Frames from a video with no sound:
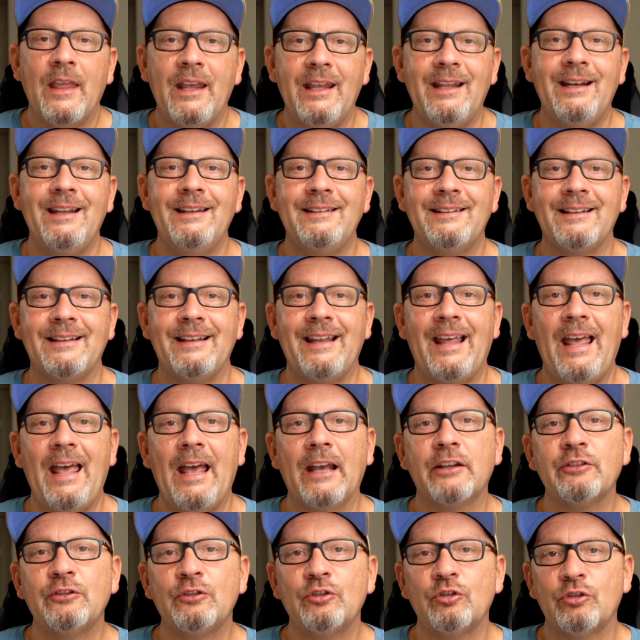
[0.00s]
It is an
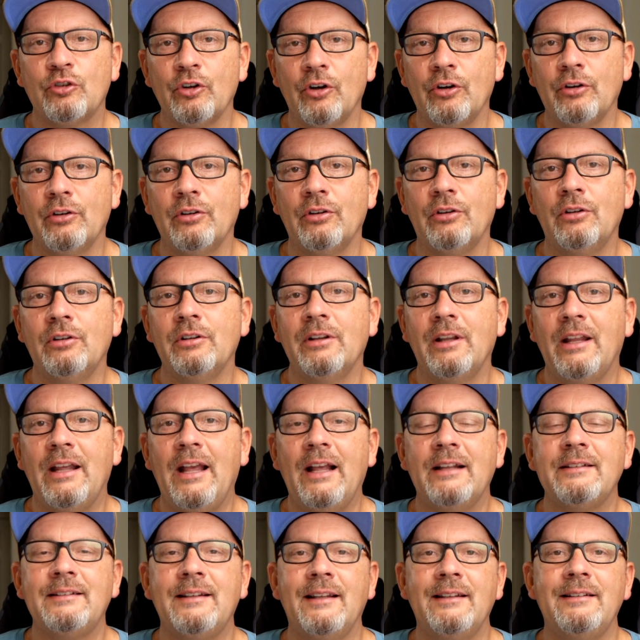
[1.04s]
external
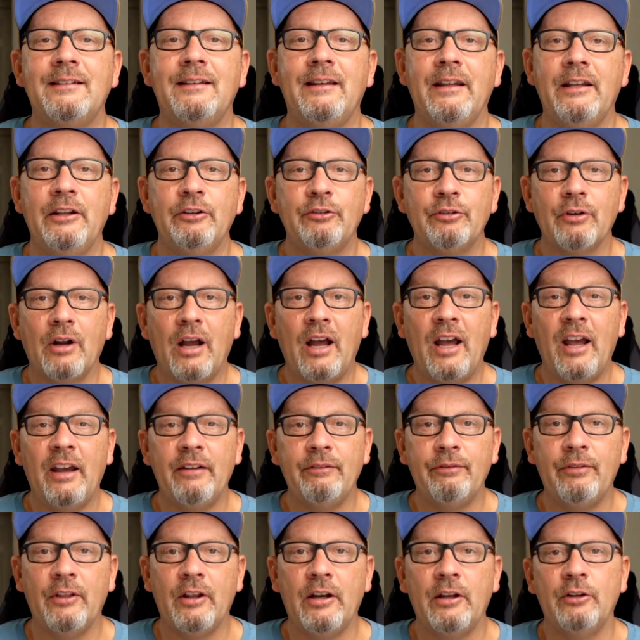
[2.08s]
SSD
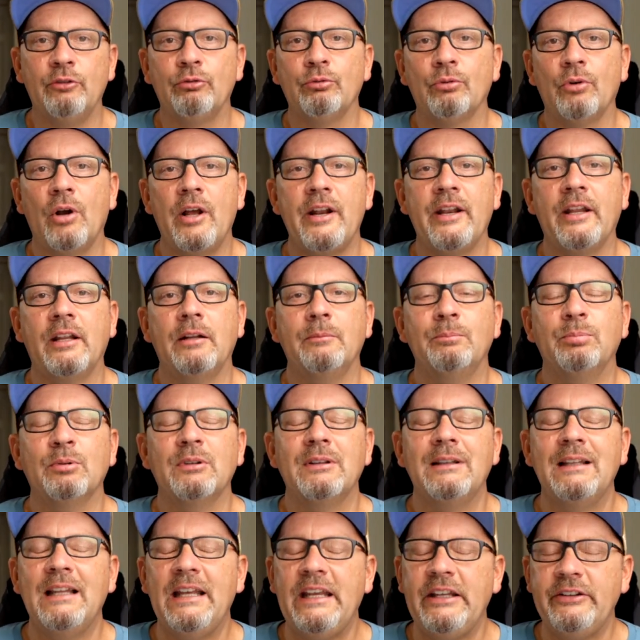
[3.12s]
drive that is running
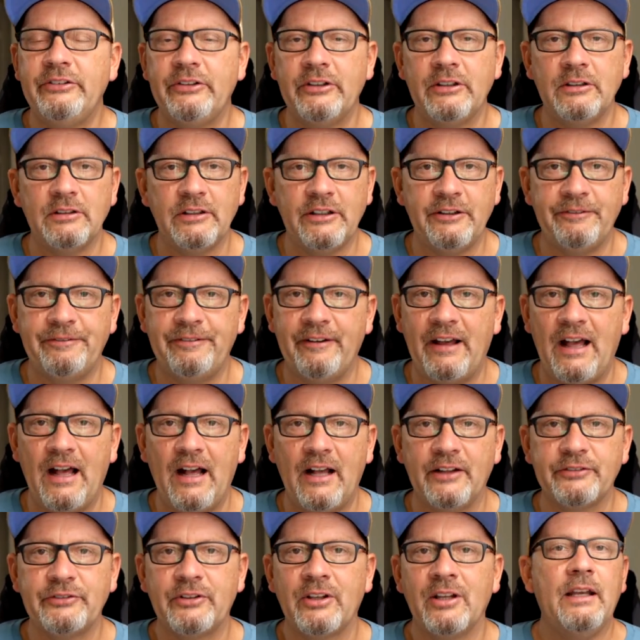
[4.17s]
blazingly
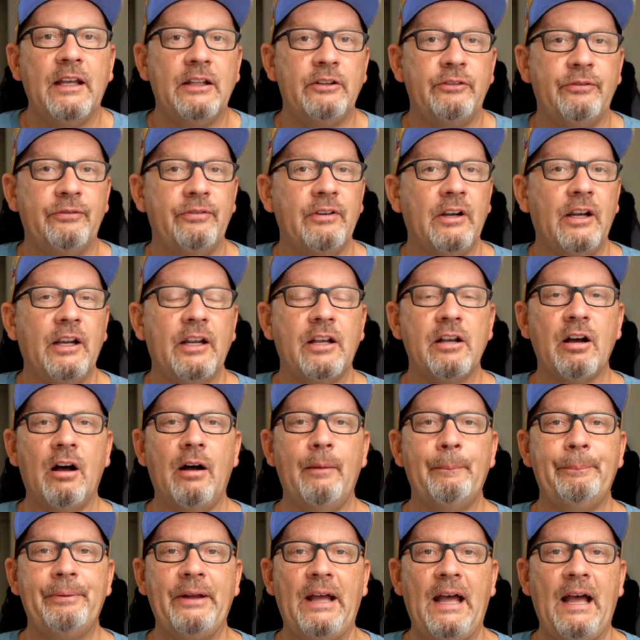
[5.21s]
fast. It's very
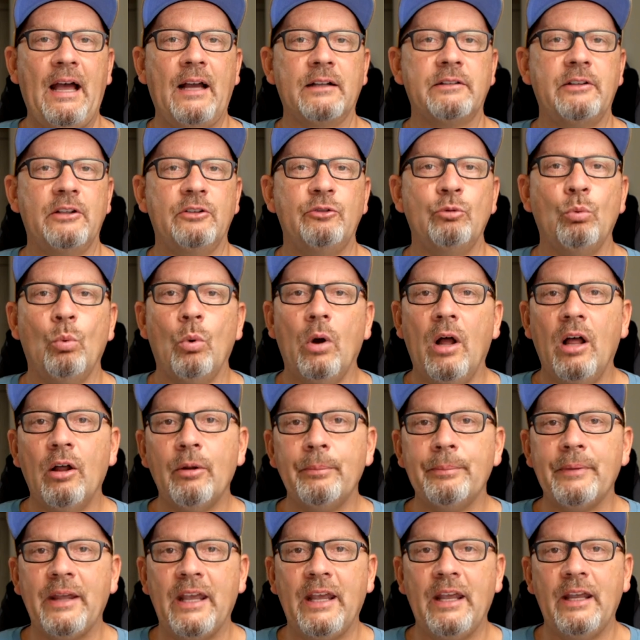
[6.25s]
compact, it's well
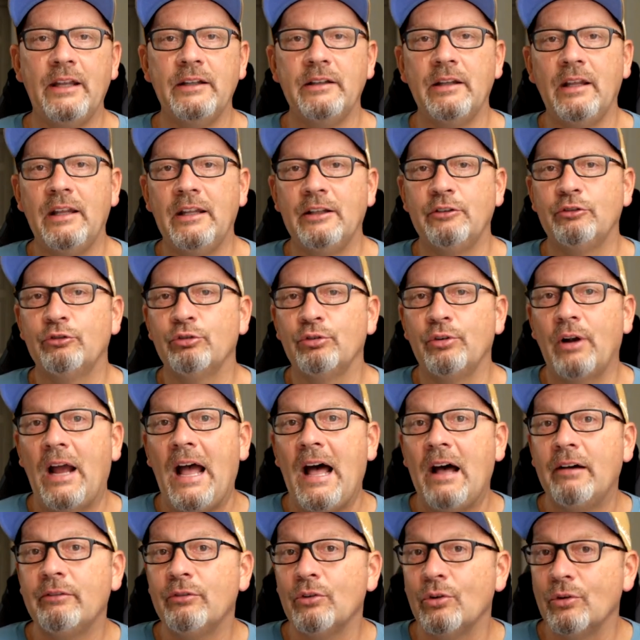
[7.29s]
made, it
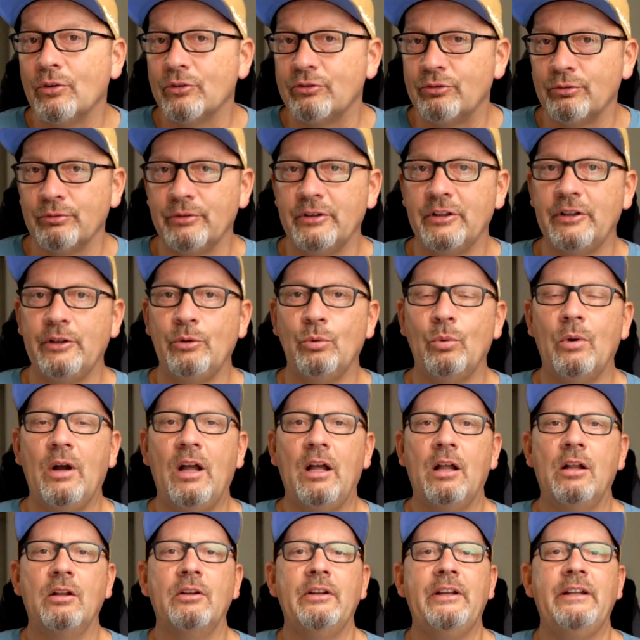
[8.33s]
travels really
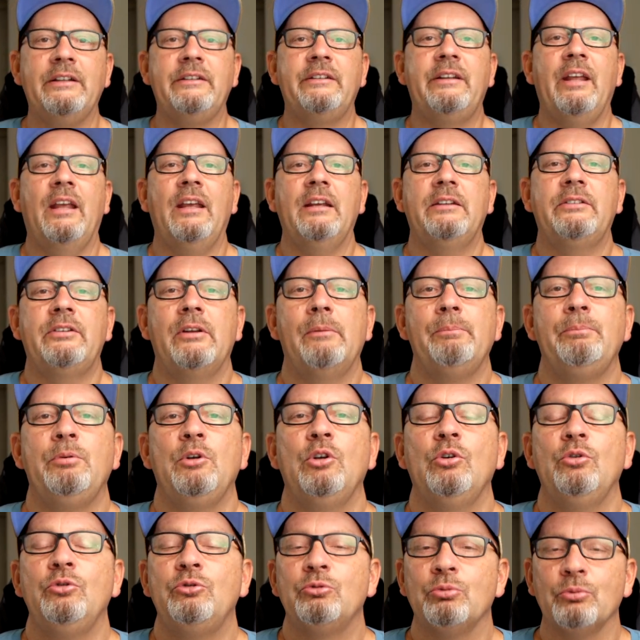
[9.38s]
well, it takes
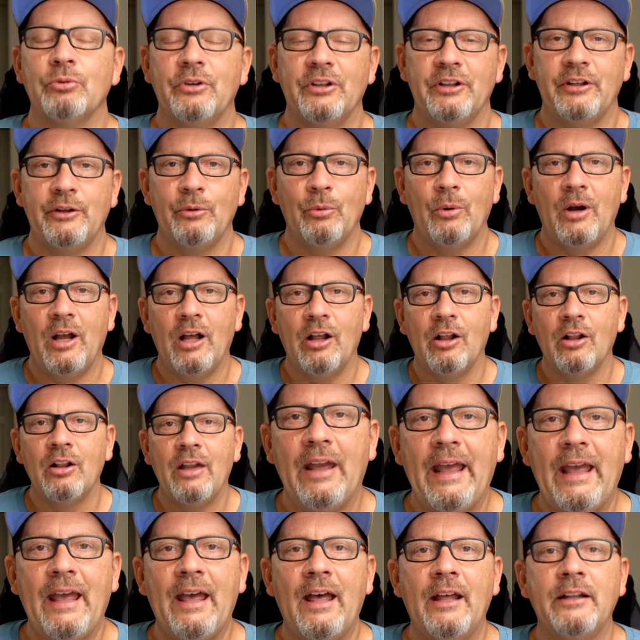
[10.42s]
abuse really well,
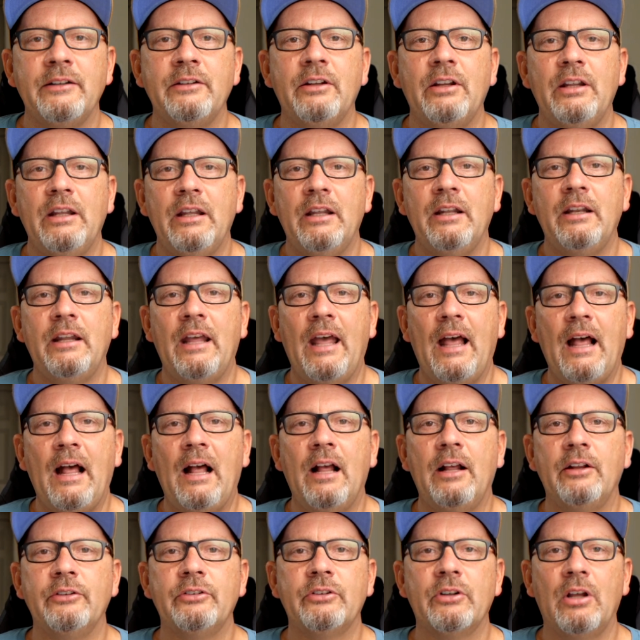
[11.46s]
and it
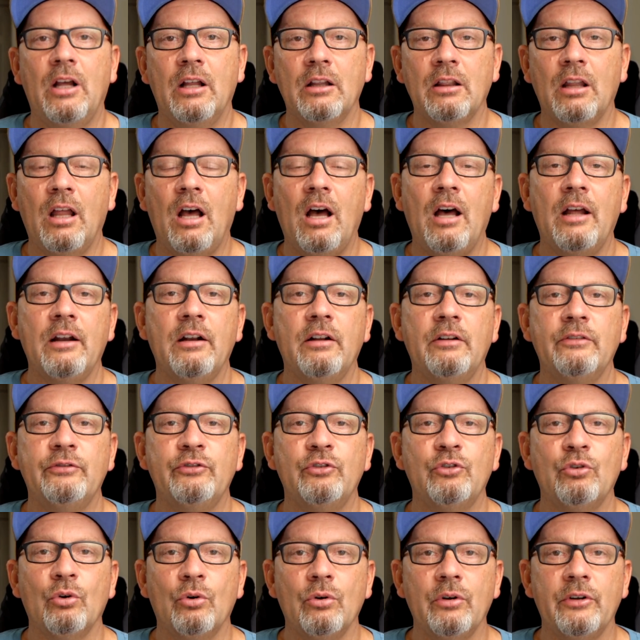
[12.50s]
has a lot of
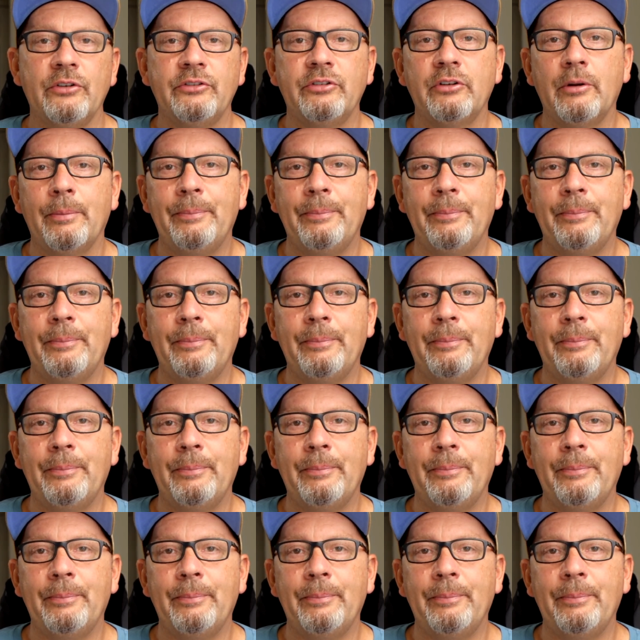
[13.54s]
storage